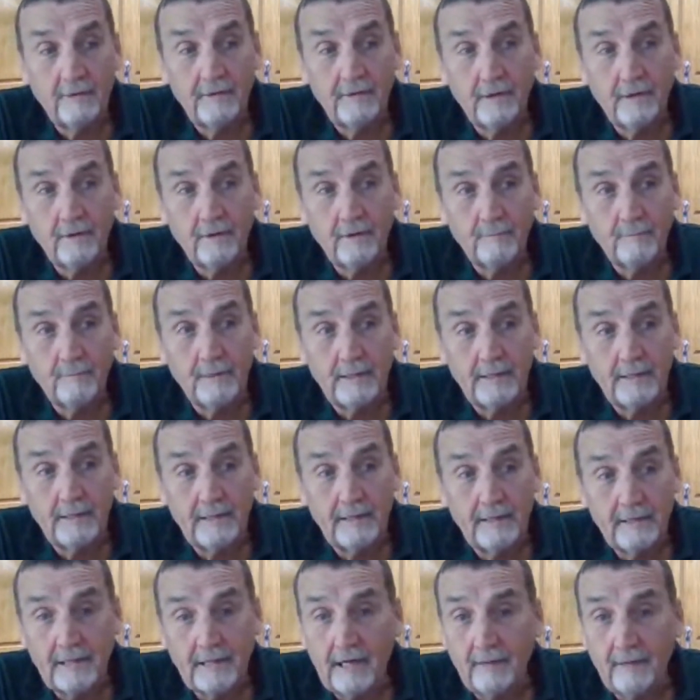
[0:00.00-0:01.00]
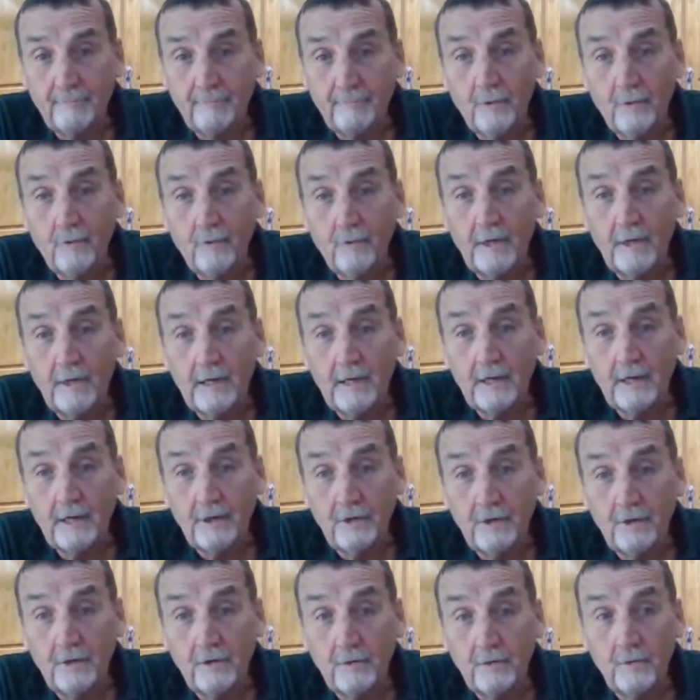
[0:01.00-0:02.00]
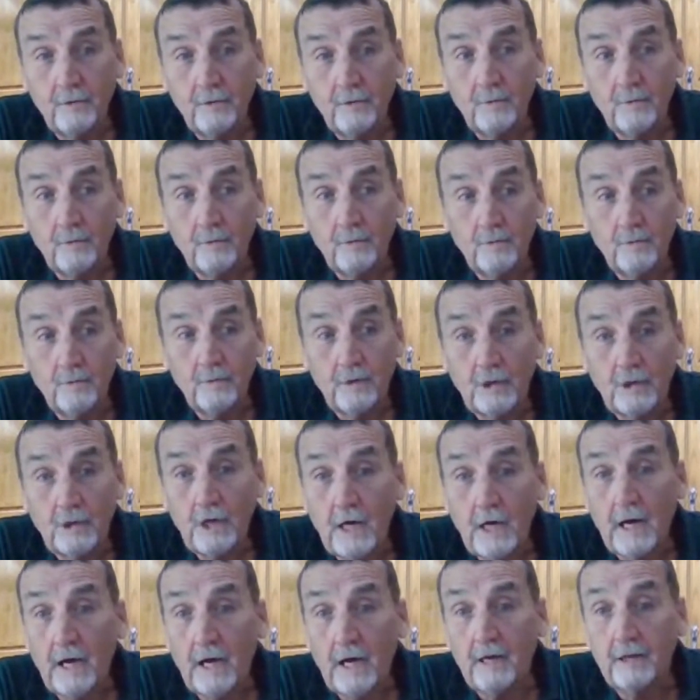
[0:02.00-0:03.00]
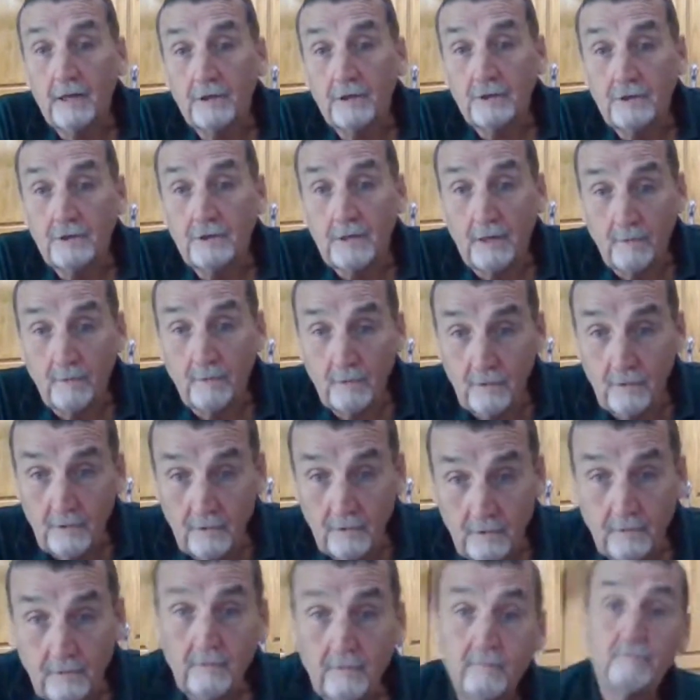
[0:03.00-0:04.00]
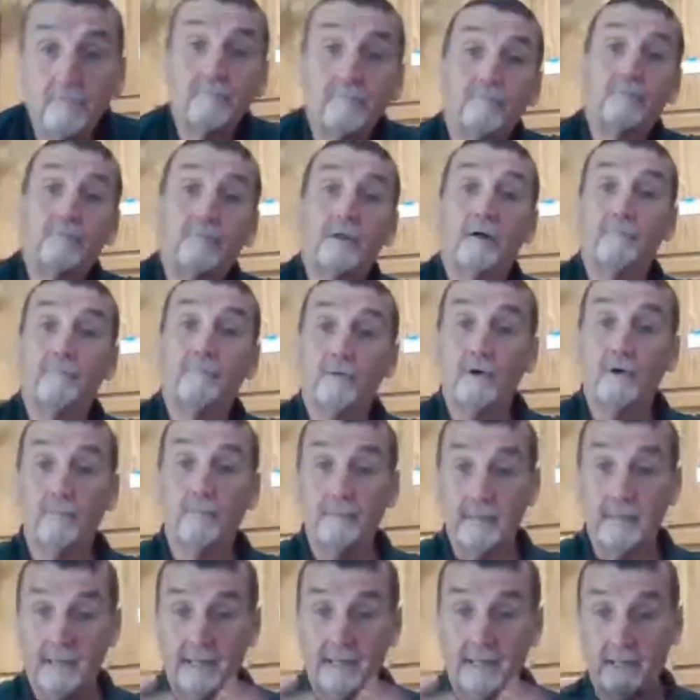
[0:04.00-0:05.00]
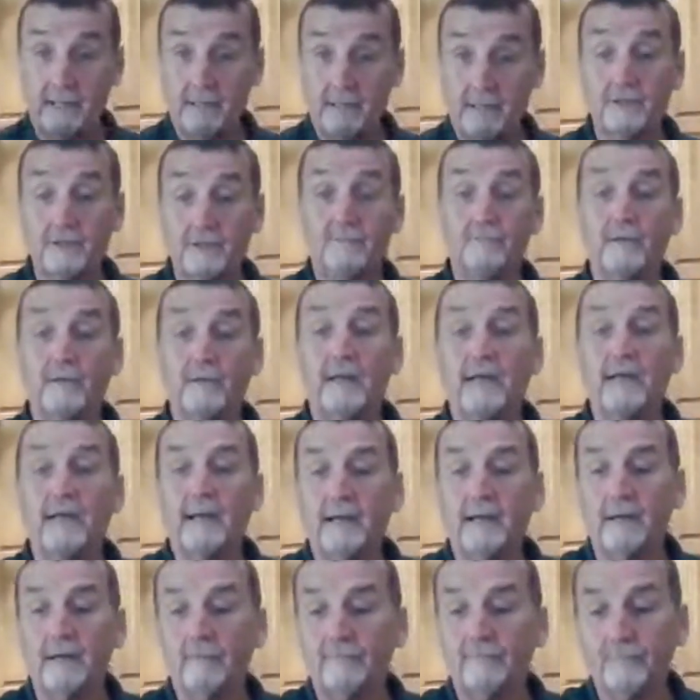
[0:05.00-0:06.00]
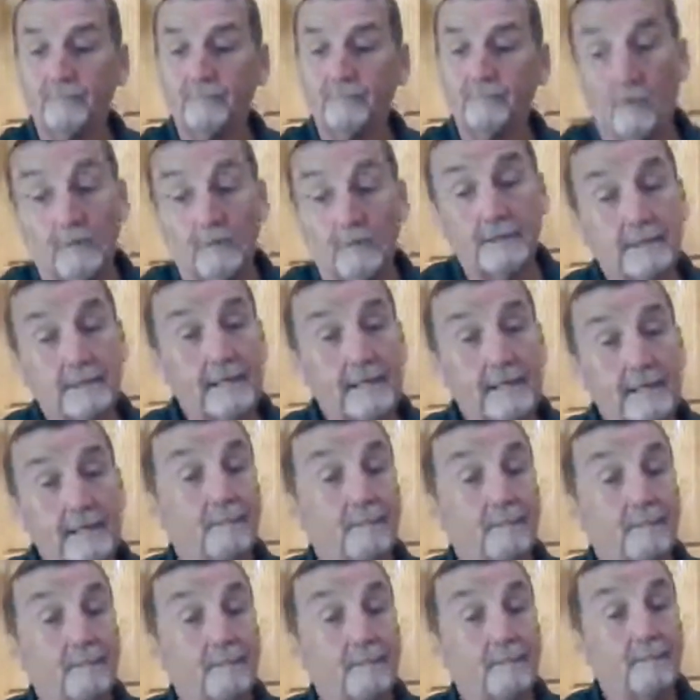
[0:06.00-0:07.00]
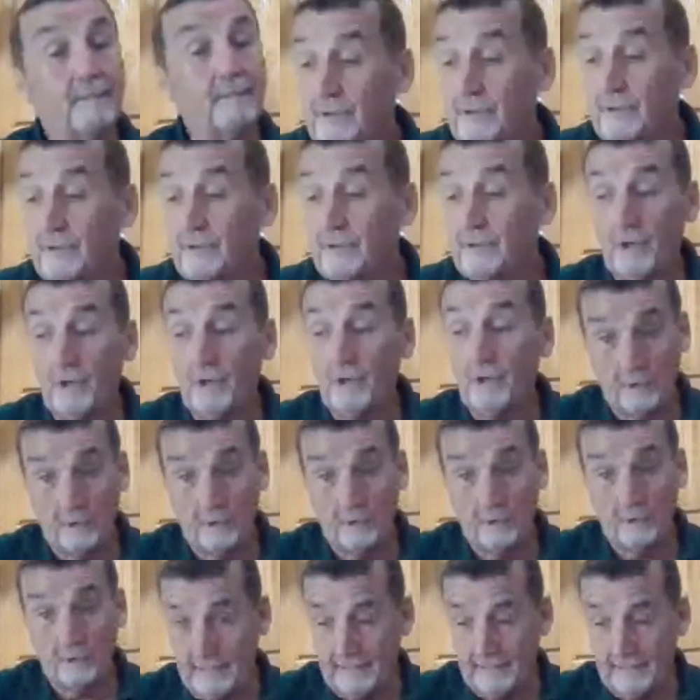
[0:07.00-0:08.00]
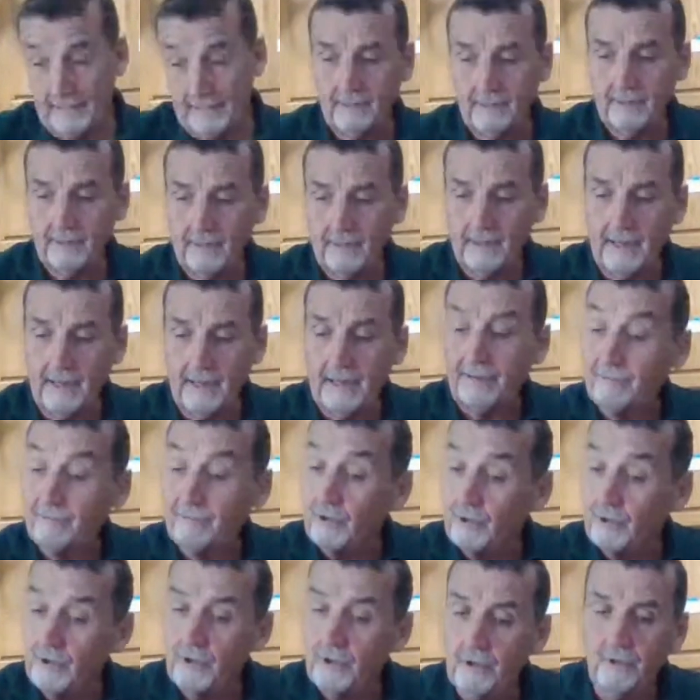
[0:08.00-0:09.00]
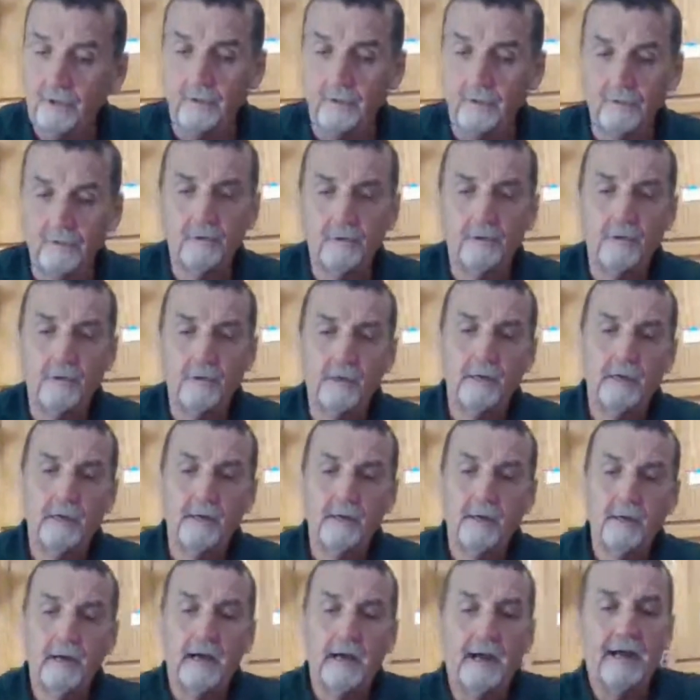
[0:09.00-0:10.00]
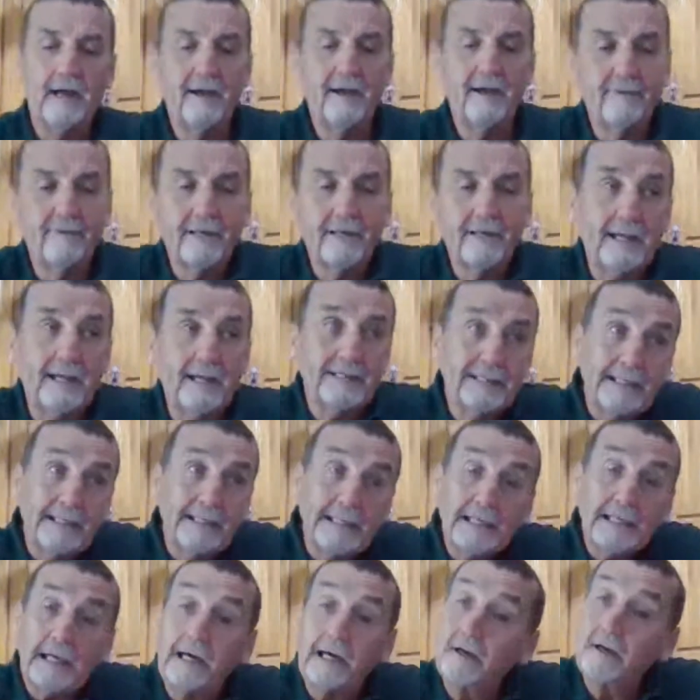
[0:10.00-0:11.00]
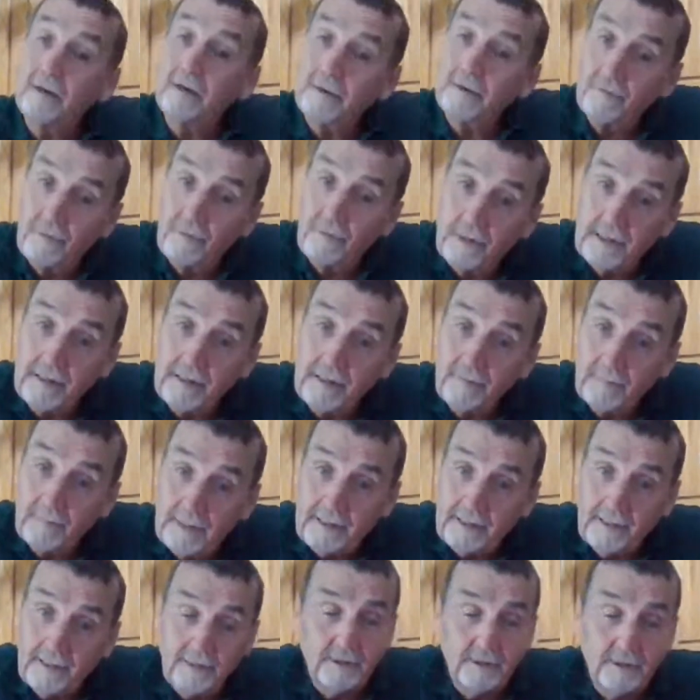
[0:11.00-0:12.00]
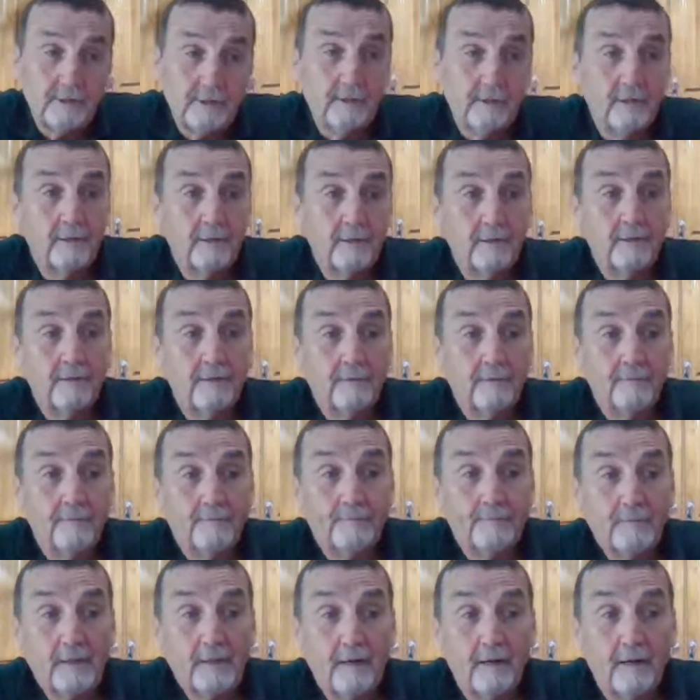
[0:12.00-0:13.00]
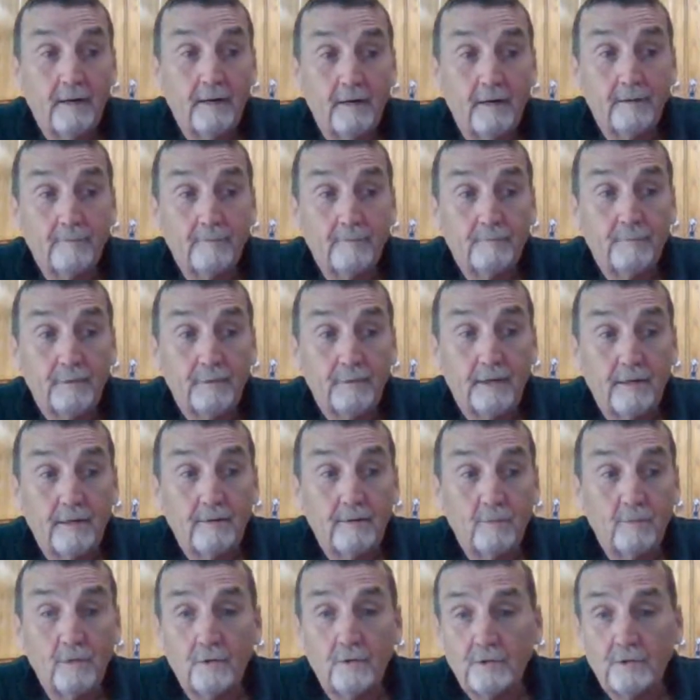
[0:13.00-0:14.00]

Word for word: there'll be at that point a new knowledge that will permeate this planet." What does that mean? I don't know exactly. I have no clue. I have an idea what it means. Um, but the red